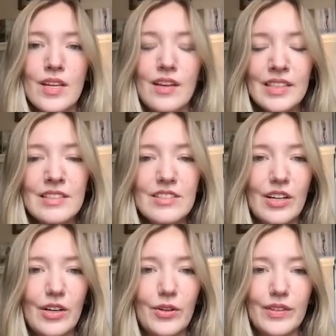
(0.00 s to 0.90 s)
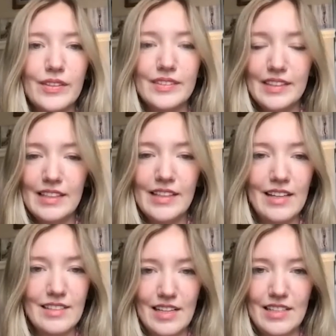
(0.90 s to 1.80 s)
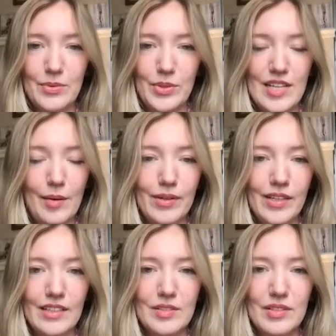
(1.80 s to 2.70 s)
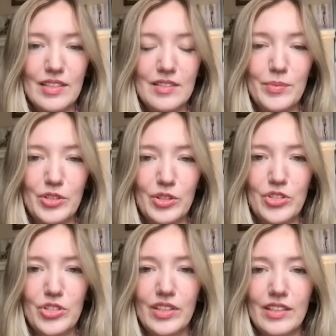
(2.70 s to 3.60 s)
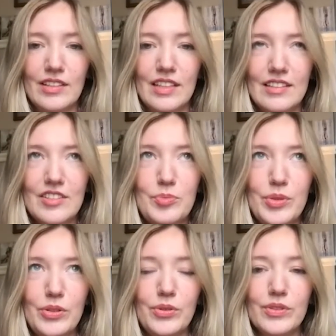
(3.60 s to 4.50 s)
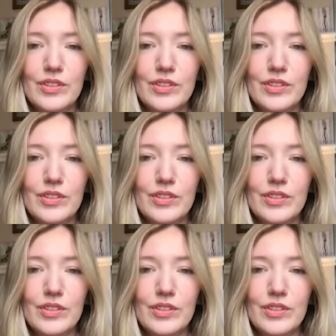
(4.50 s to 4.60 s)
And so, in that sense, what's happening is much larger than a dispute